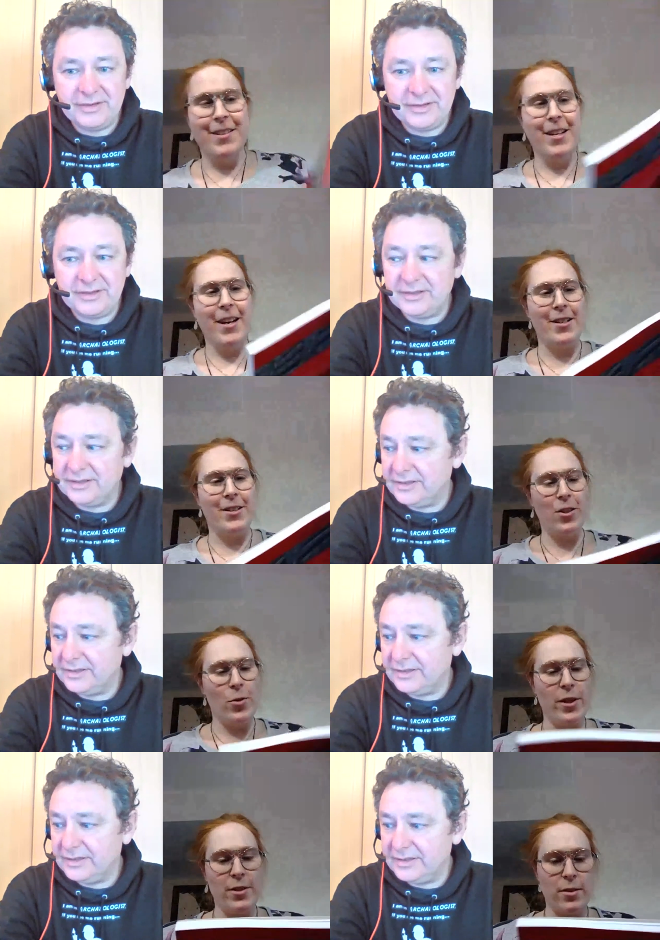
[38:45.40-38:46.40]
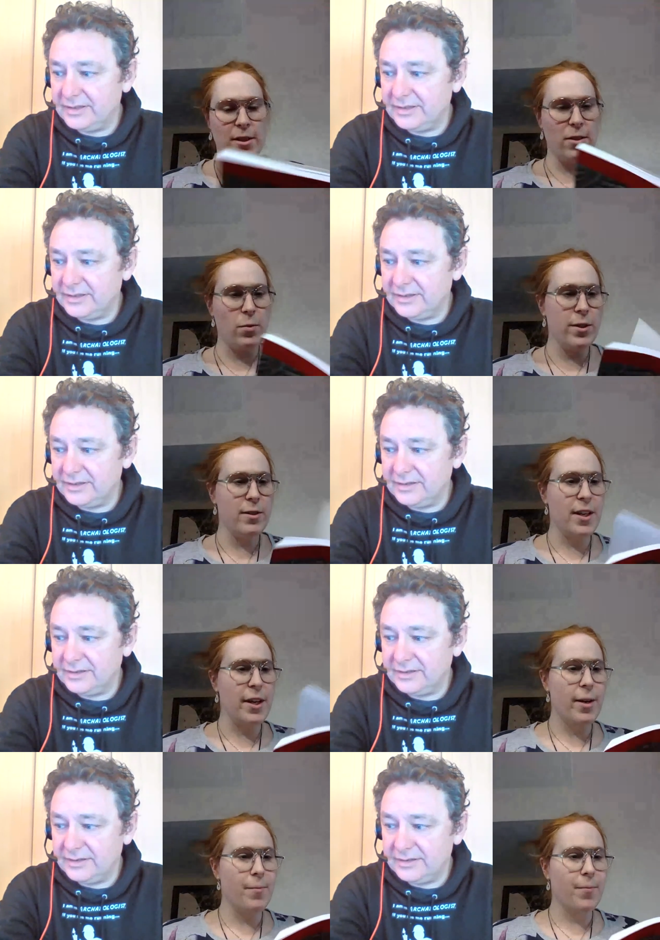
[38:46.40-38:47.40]
Speaker 1: yeah, so this this was
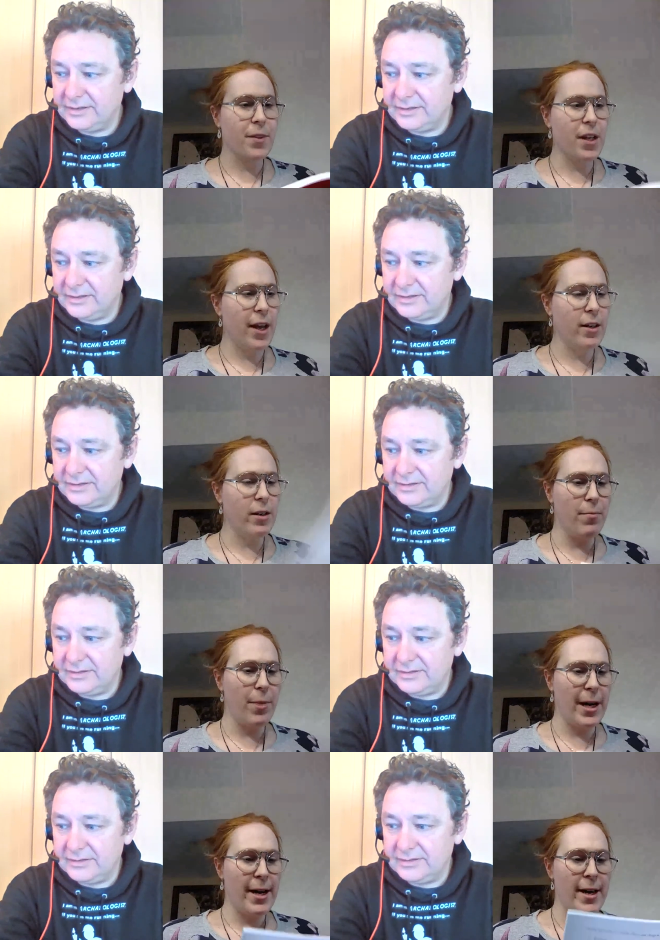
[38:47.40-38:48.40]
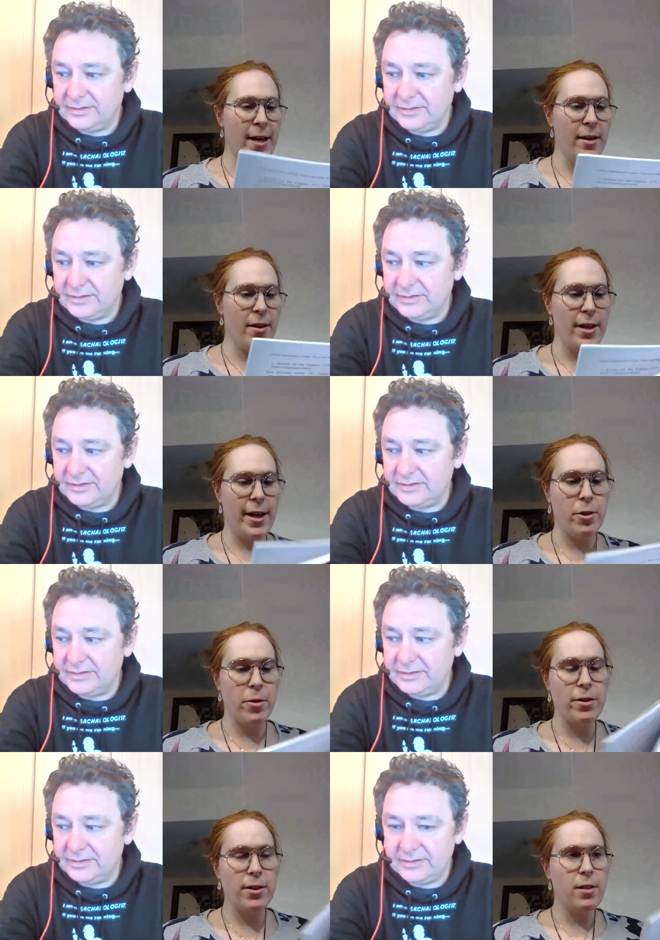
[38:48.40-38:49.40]
um, edited by
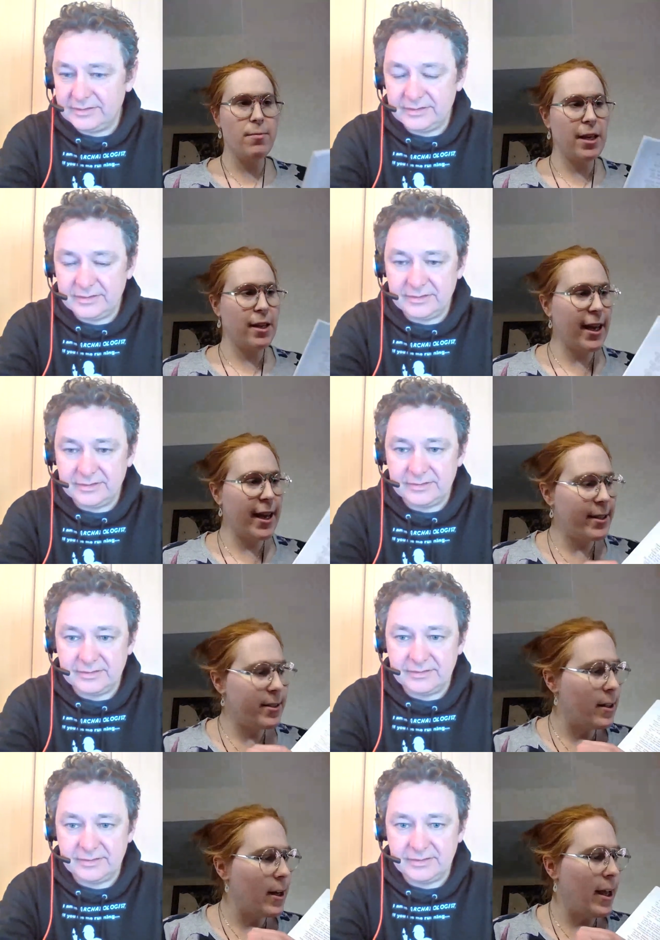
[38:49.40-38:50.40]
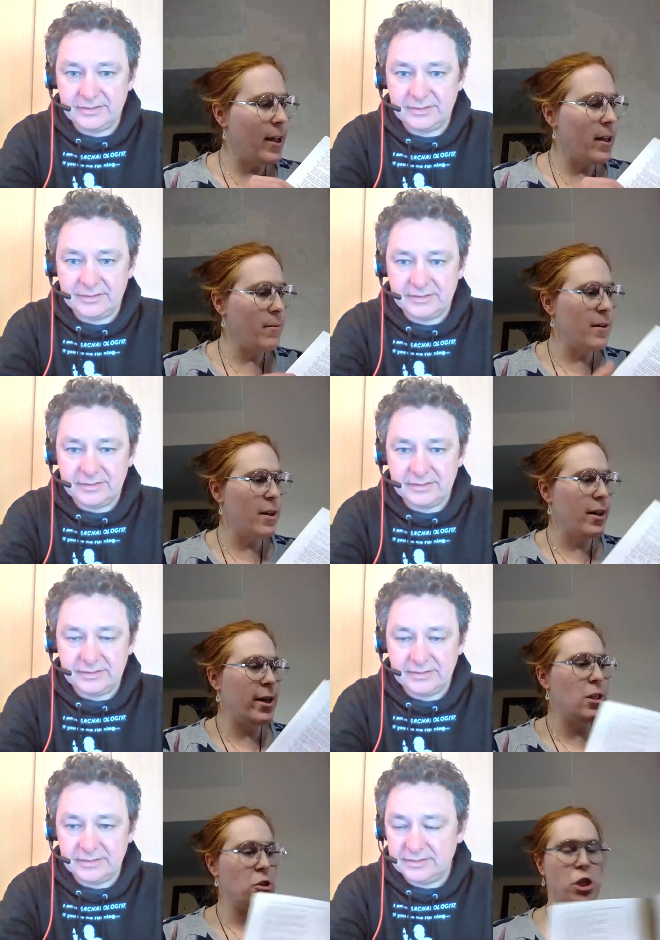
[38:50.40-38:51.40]
Heather Christie and Megan Casson, and
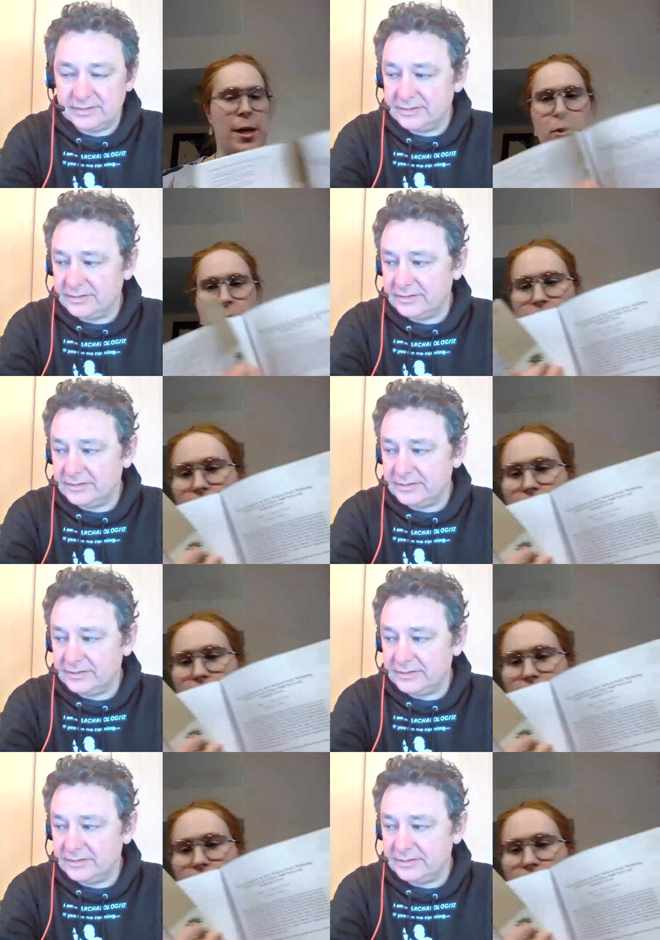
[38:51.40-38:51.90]
I'm in chapter